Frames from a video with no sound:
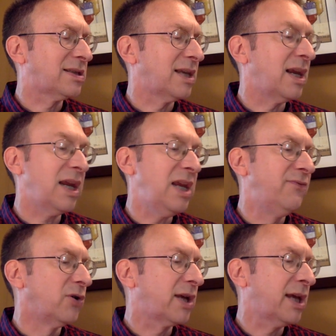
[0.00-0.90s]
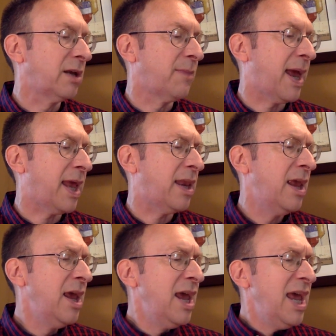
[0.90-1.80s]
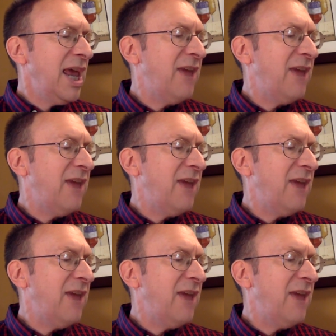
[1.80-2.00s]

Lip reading: the evil kennel man.